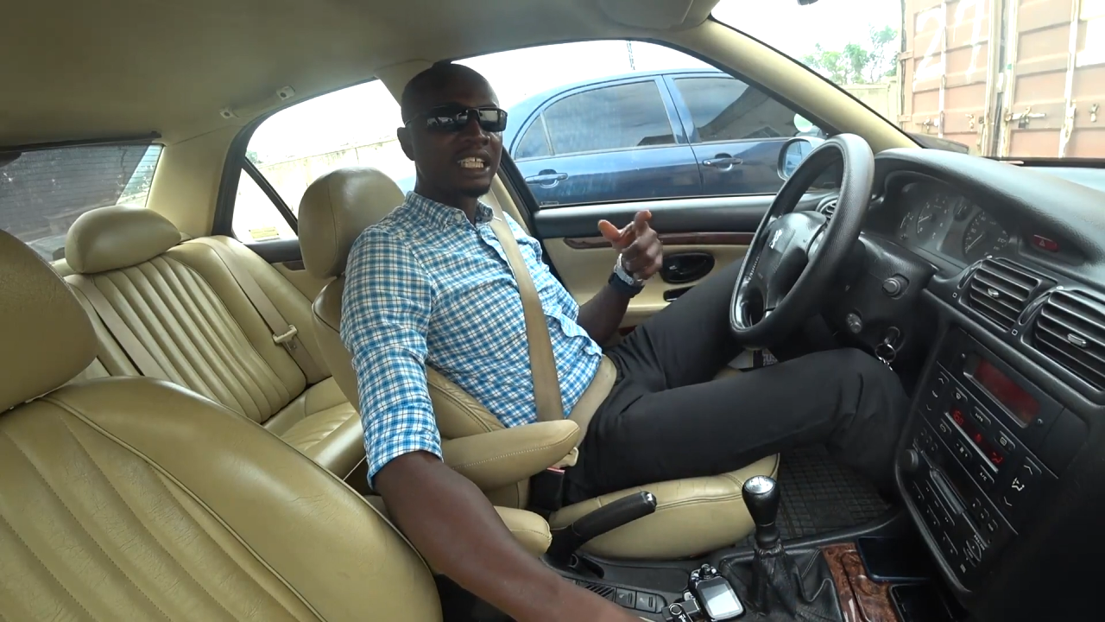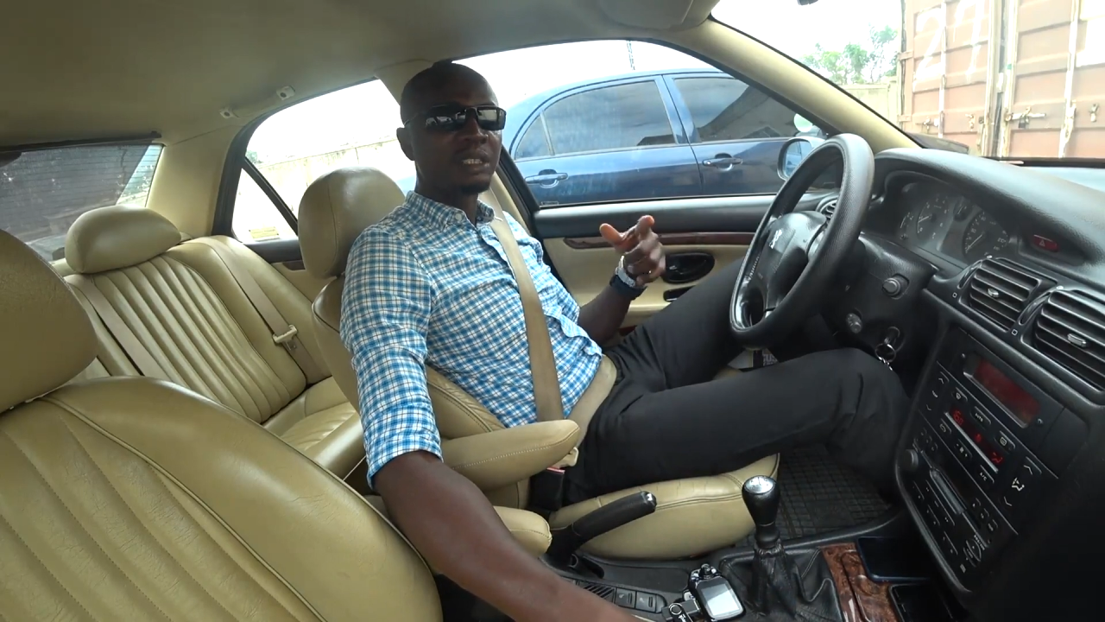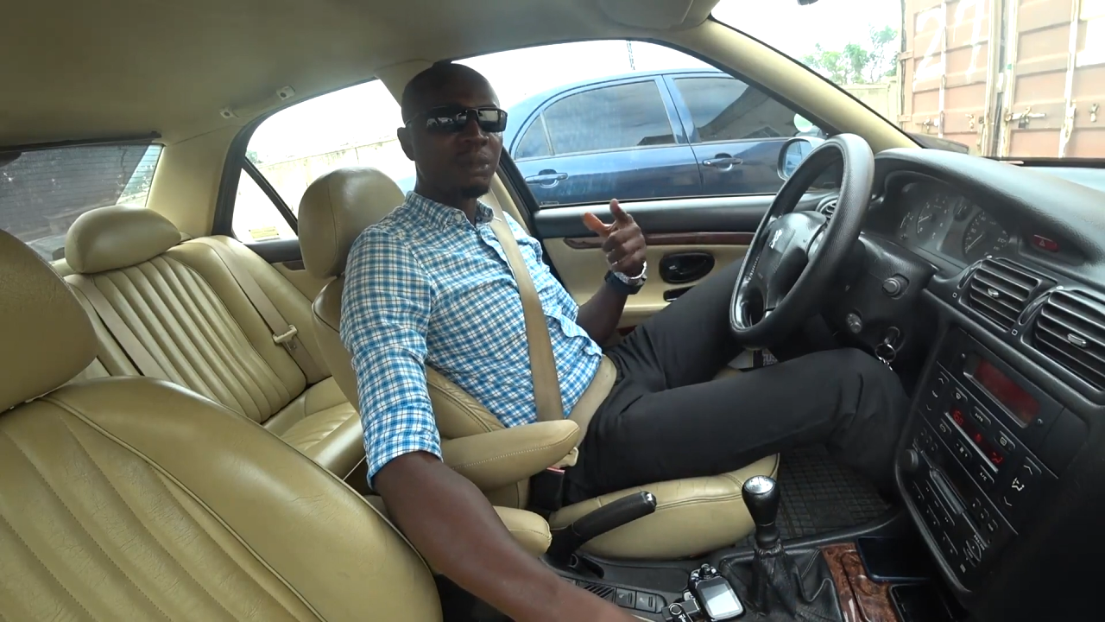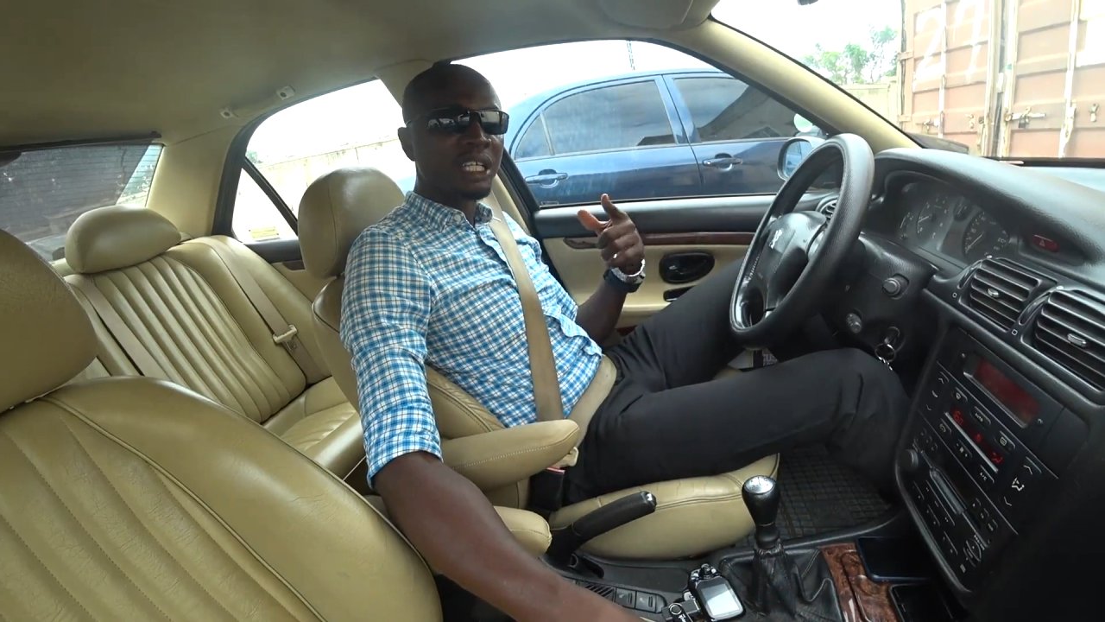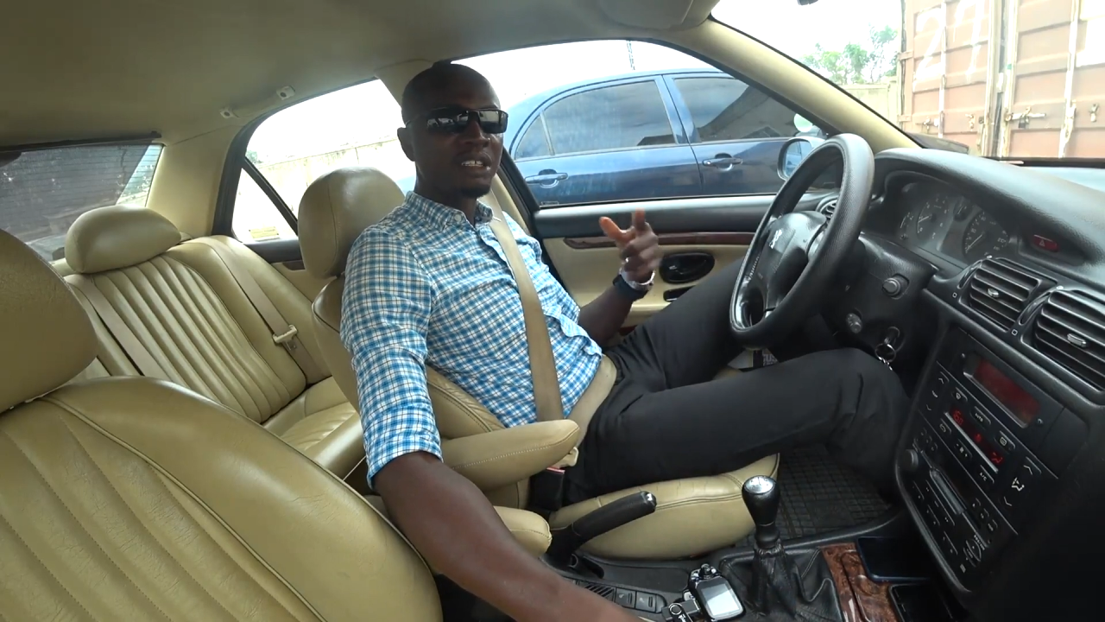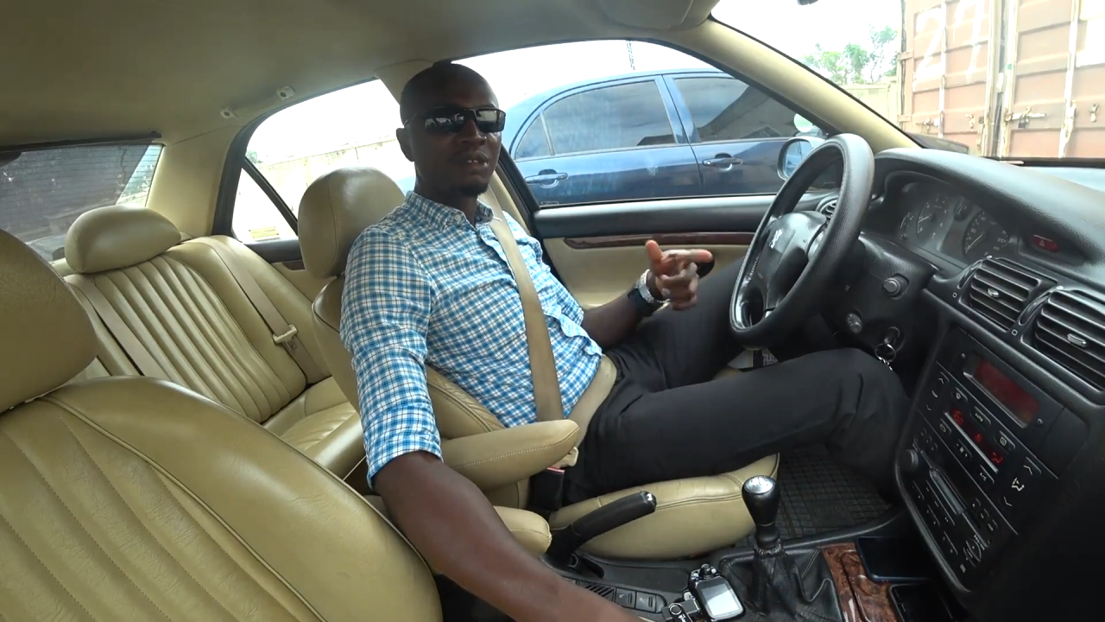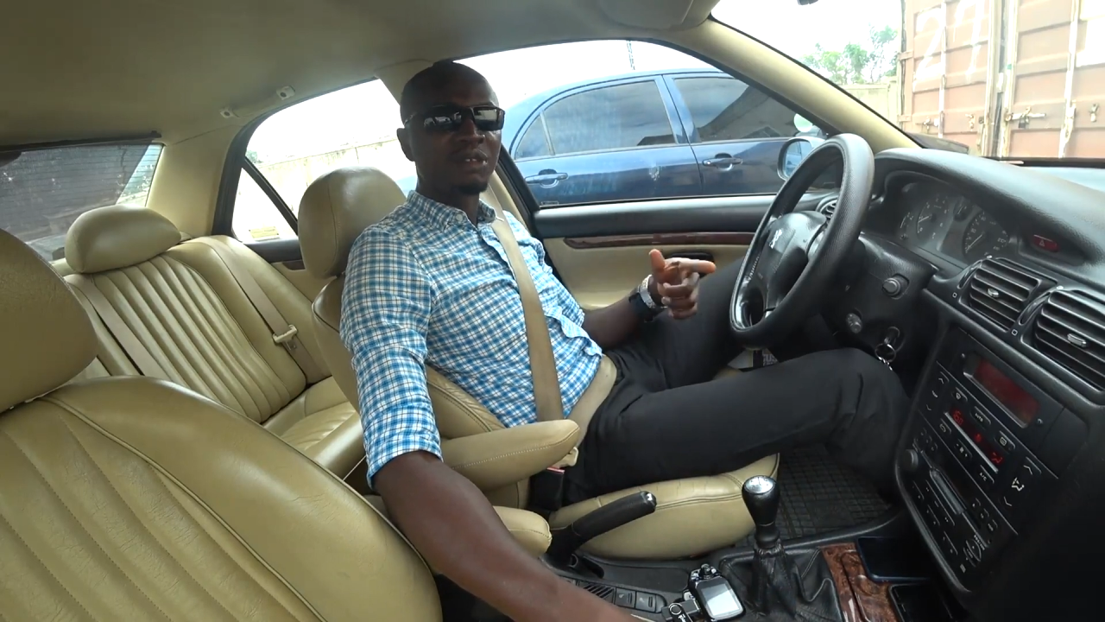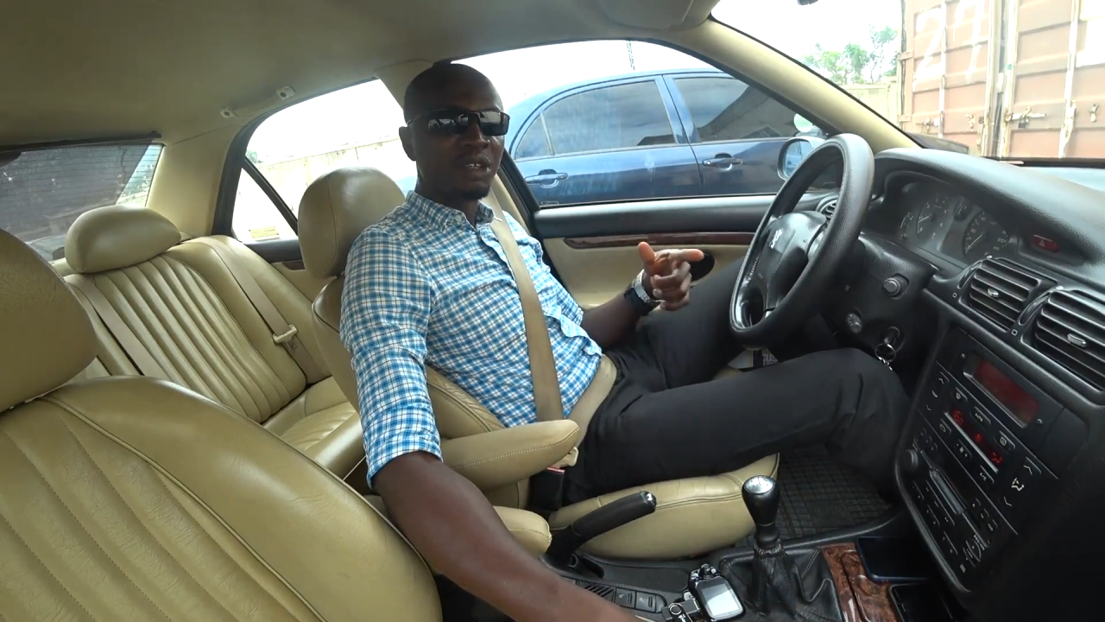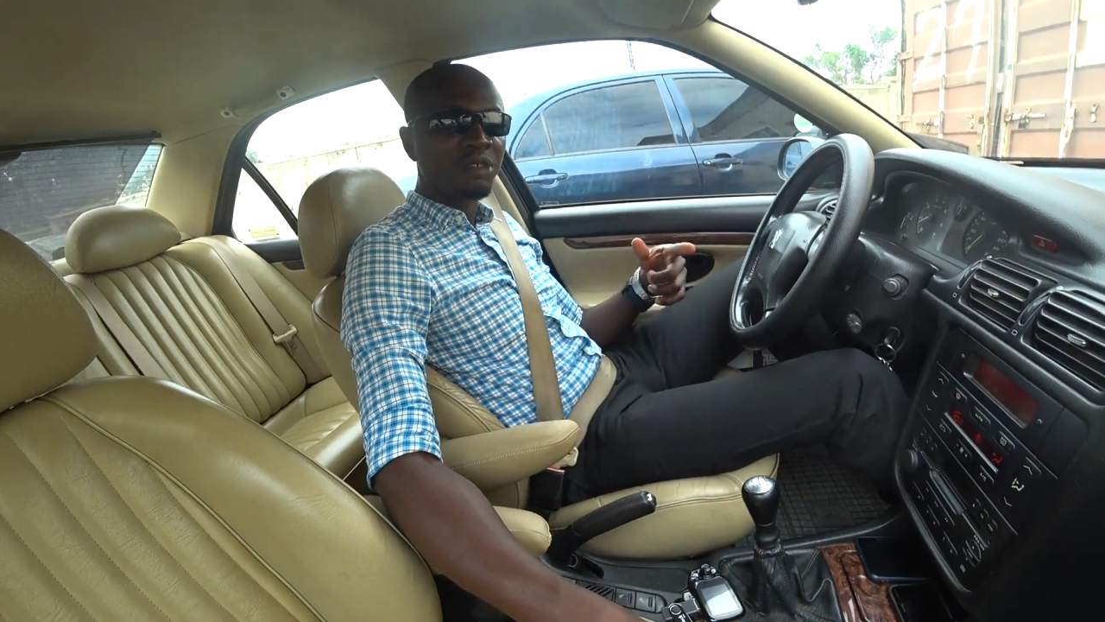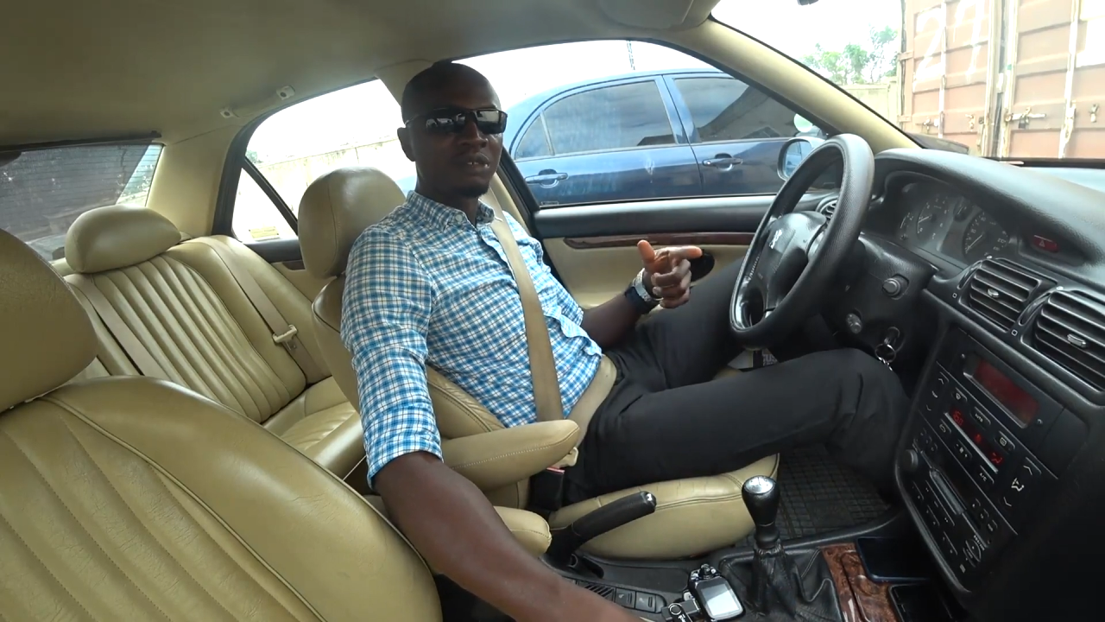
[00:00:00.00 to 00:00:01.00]
expert
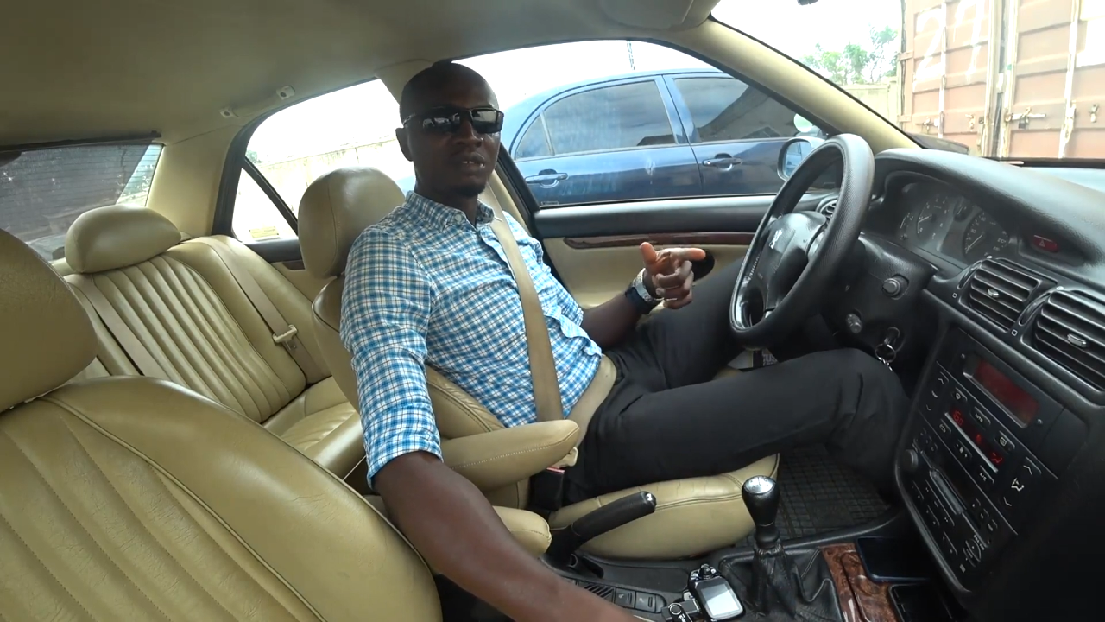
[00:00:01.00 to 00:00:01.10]
involved.